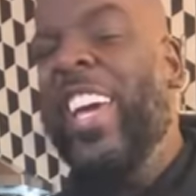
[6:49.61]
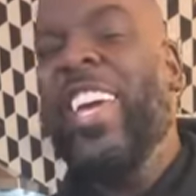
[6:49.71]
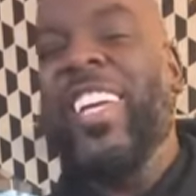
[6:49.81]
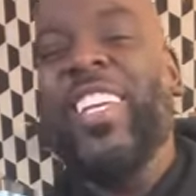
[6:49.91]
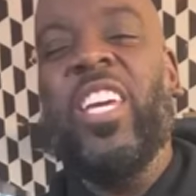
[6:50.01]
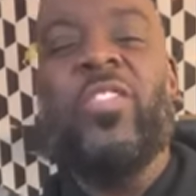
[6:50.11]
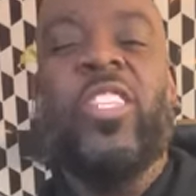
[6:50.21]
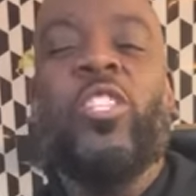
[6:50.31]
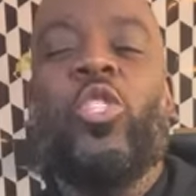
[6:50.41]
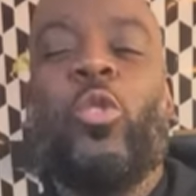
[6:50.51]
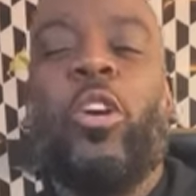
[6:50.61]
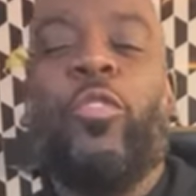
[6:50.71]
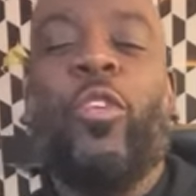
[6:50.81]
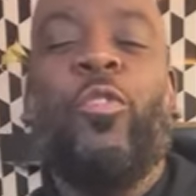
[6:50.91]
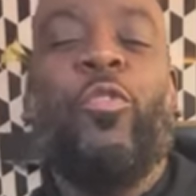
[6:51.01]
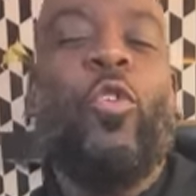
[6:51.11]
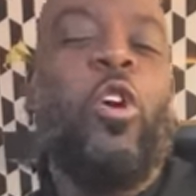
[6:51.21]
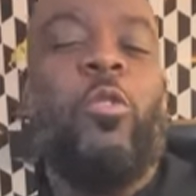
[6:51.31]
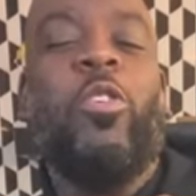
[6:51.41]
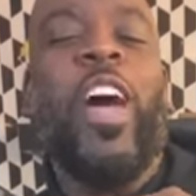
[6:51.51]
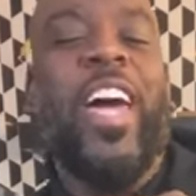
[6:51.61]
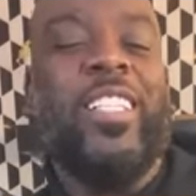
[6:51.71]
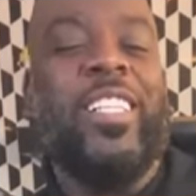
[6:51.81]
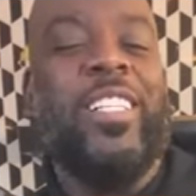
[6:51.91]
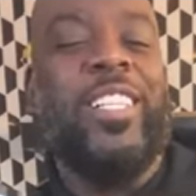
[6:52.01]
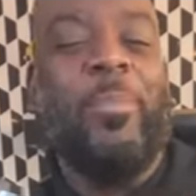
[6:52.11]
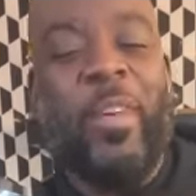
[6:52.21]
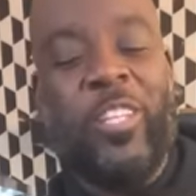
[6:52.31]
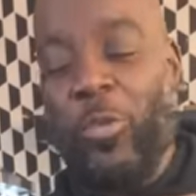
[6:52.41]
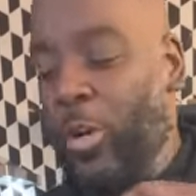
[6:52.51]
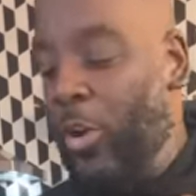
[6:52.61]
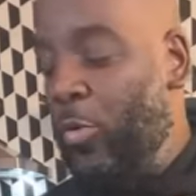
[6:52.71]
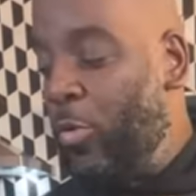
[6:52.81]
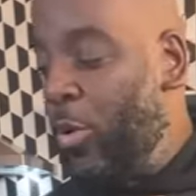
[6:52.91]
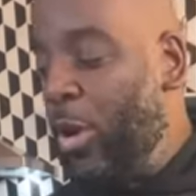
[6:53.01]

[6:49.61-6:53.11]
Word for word: It gives this sort of floral essence that makes you go,